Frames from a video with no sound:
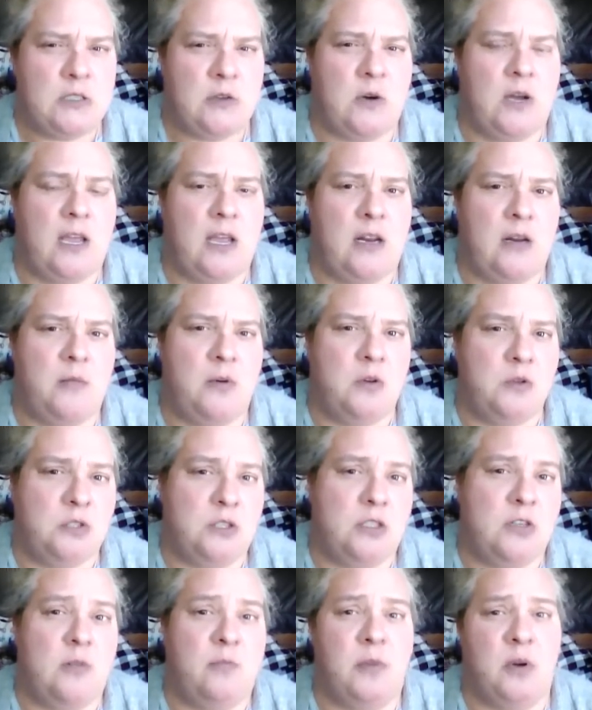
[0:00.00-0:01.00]
so I had it
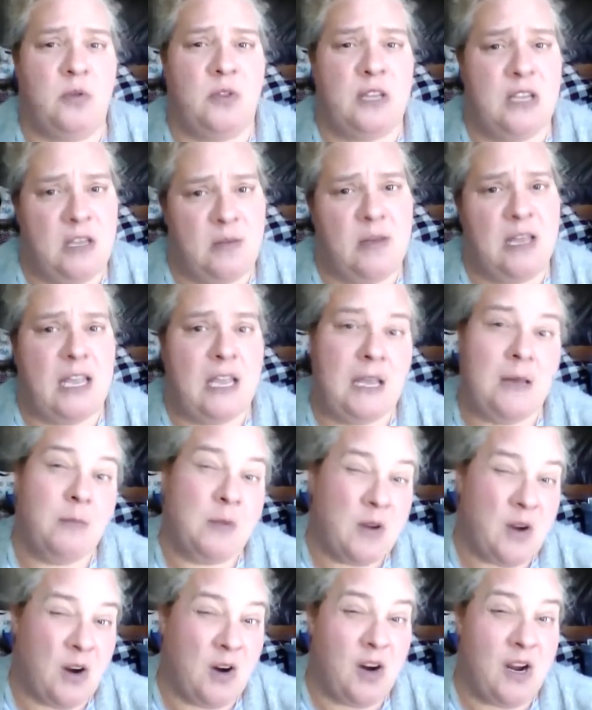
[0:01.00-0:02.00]
posted on both eBay and
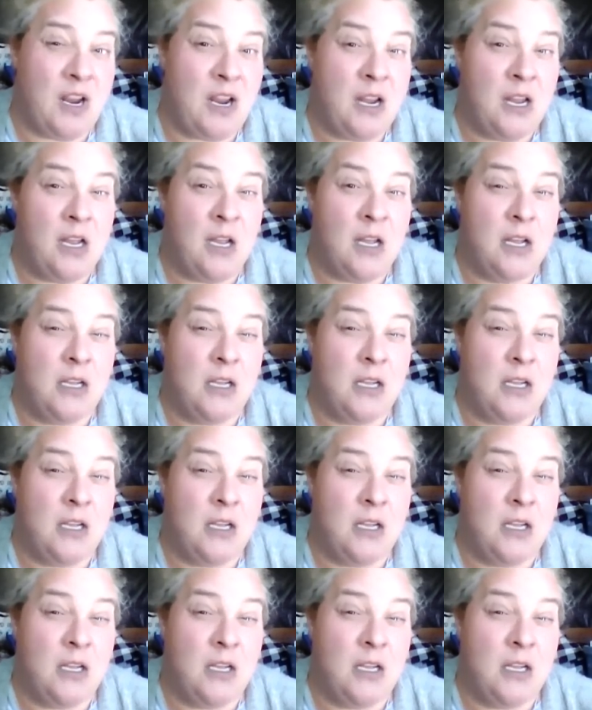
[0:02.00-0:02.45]
Macari.